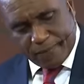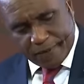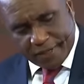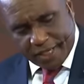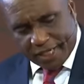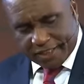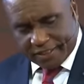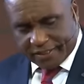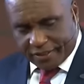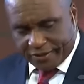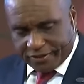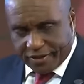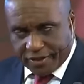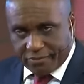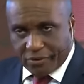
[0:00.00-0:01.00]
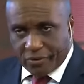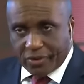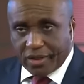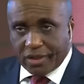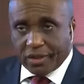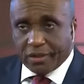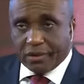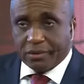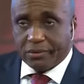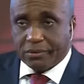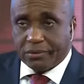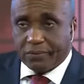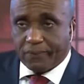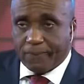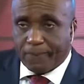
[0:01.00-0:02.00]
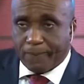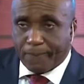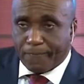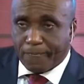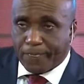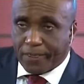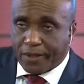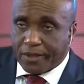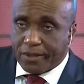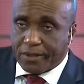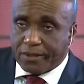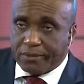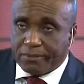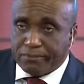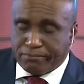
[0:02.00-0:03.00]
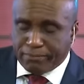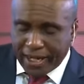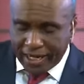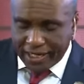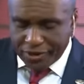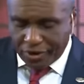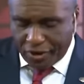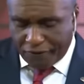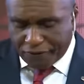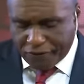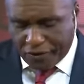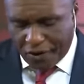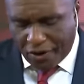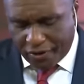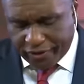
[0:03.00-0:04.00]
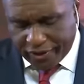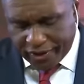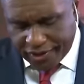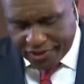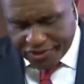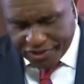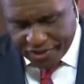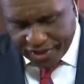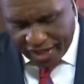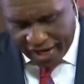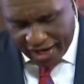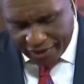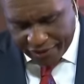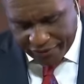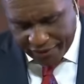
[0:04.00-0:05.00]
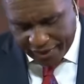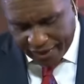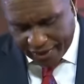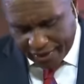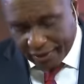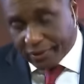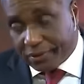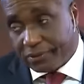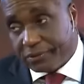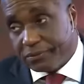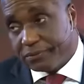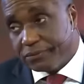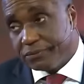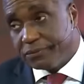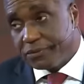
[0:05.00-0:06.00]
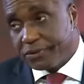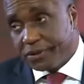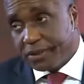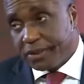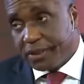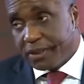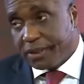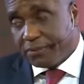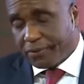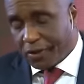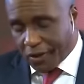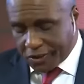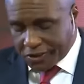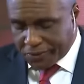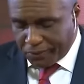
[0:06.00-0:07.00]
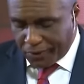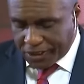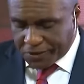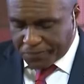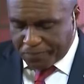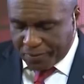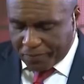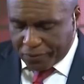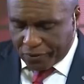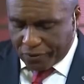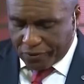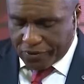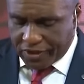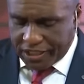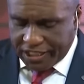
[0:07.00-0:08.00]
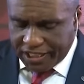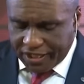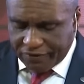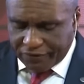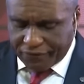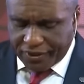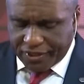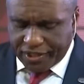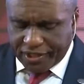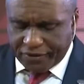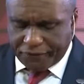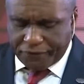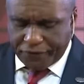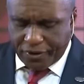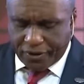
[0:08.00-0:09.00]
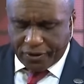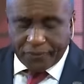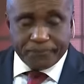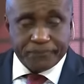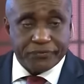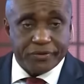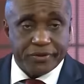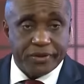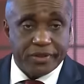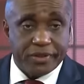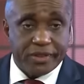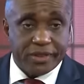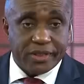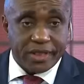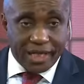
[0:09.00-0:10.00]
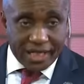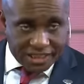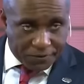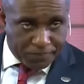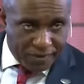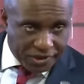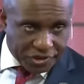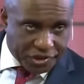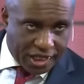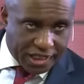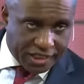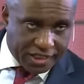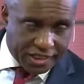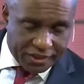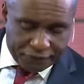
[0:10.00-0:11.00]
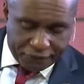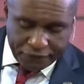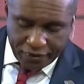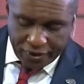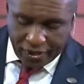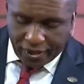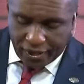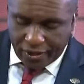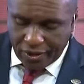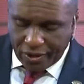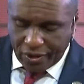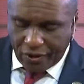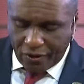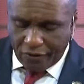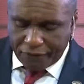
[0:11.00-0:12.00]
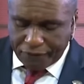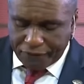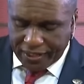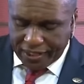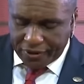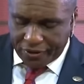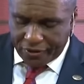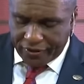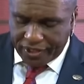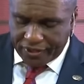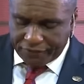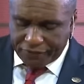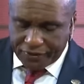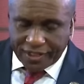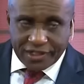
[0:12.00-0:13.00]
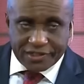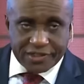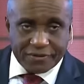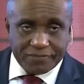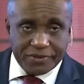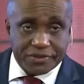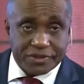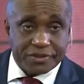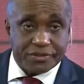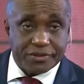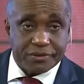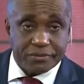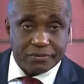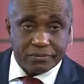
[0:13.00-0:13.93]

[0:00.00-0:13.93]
Hear this and hear me well. Men of courage are rare because most people live in fear, especially the fear of failure in finance and business.